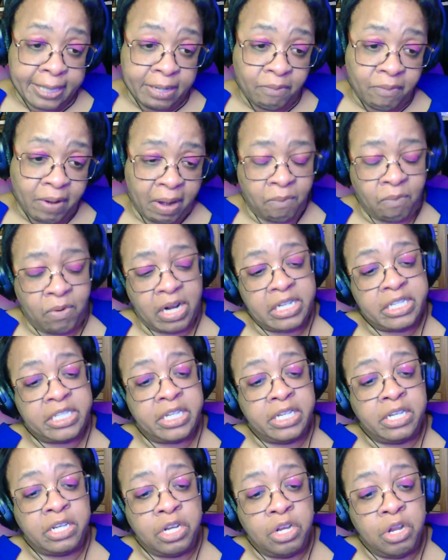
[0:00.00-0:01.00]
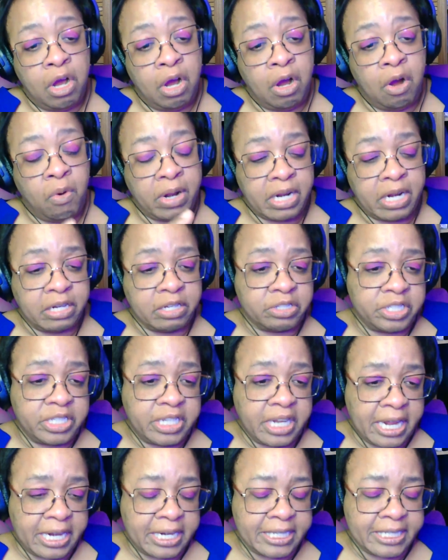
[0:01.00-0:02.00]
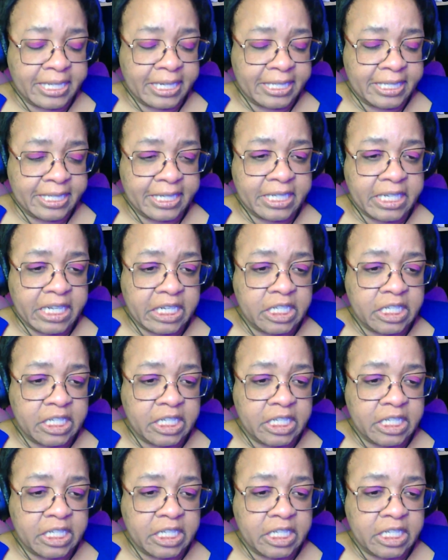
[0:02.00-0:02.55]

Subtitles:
what I wanted to know and understand is, I said,